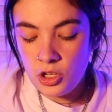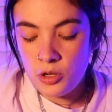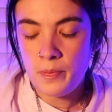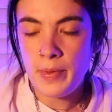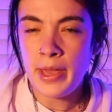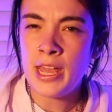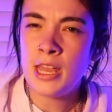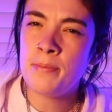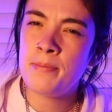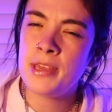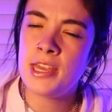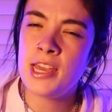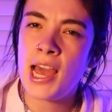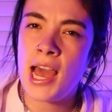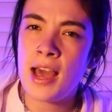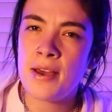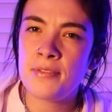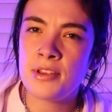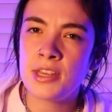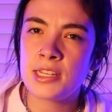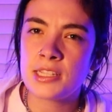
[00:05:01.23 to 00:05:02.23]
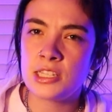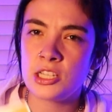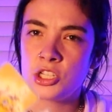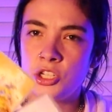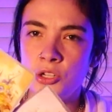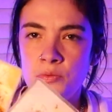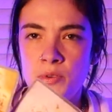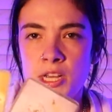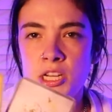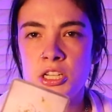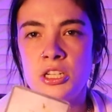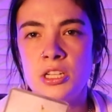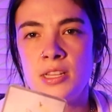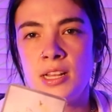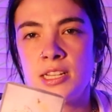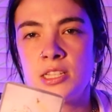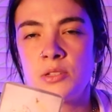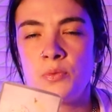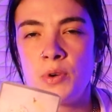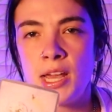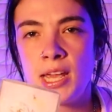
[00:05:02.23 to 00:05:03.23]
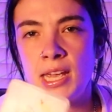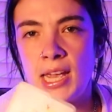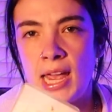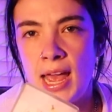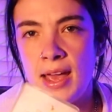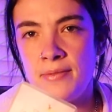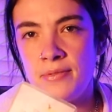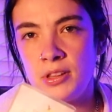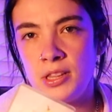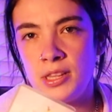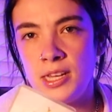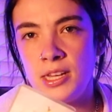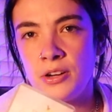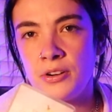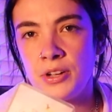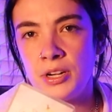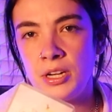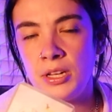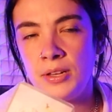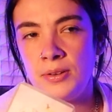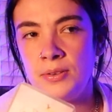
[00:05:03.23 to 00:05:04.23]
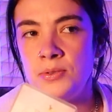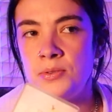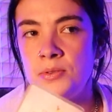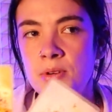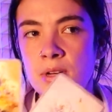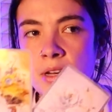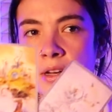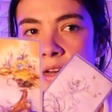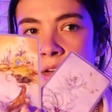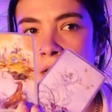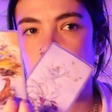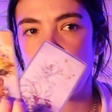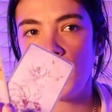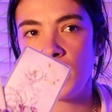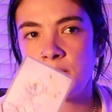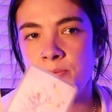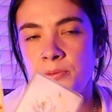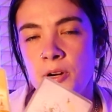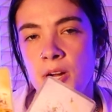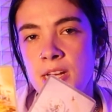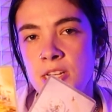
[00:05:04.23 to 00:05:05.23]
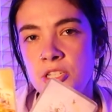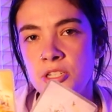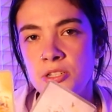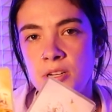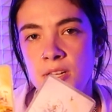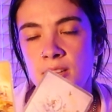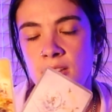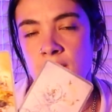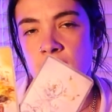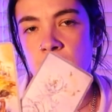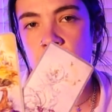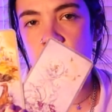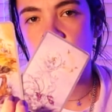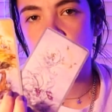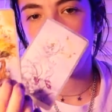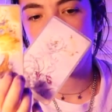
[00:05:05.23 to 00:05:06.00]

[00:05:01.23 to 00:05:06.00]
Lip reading: You may be having a situation that's weighing heavily on you as we're entering the year